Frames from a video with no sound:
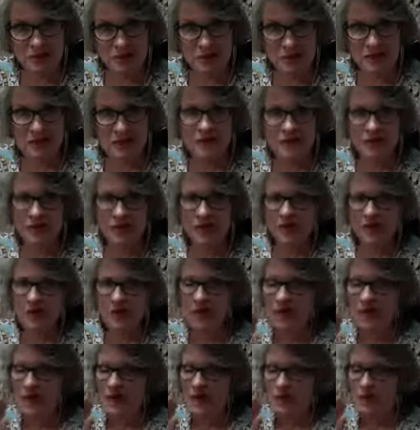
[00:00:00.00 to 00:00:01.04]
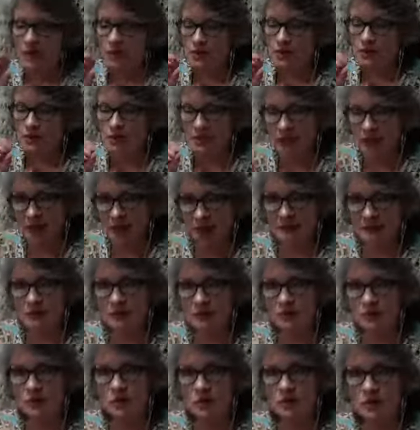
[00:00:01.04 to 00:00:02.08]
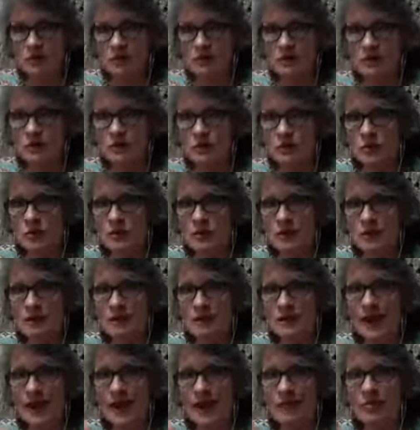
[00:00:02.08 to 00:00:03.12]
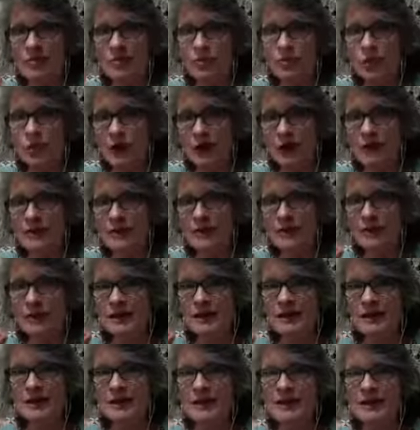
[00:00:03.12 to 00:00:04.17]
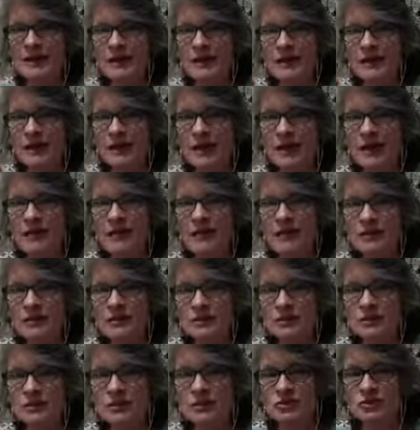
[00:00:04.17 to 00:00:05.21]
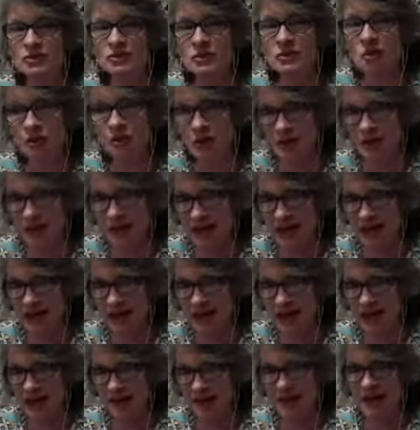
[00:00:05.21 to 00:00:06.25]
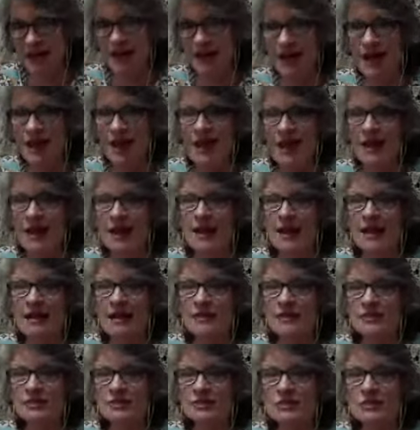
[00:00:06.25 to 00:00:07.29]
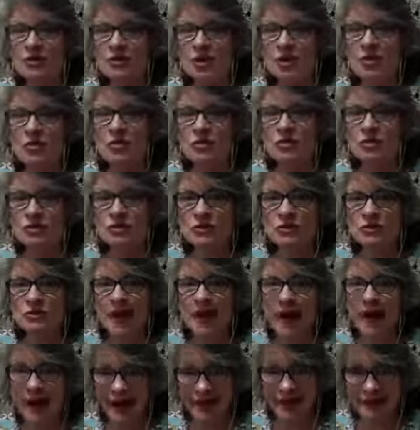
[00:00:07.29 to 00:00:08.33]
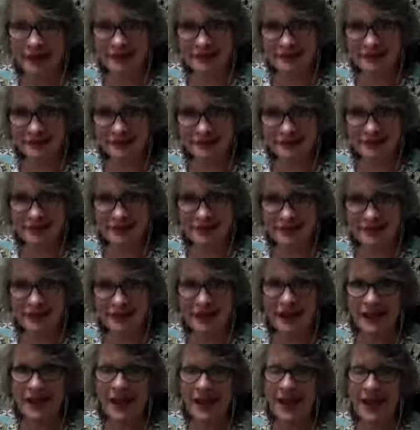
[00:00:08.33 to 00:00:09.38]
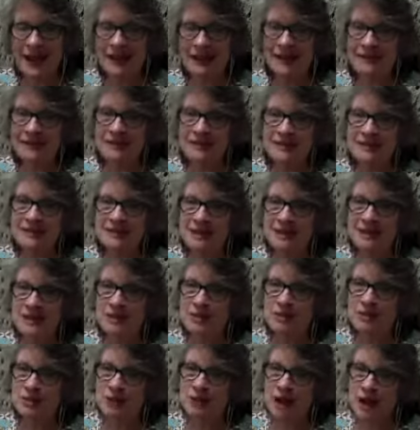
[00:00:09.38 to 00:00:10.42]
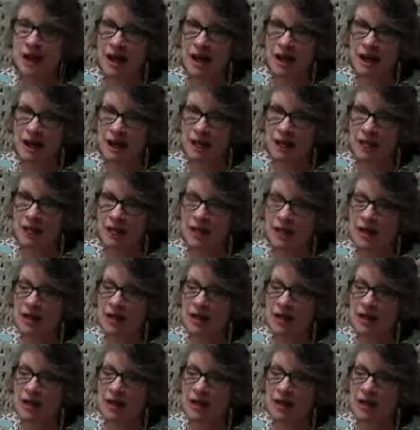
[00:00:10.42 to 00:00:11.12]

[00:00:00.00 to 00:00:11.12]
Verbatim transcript: He's very precise with his words, and the way that he tells the story is so direct, and at the same time,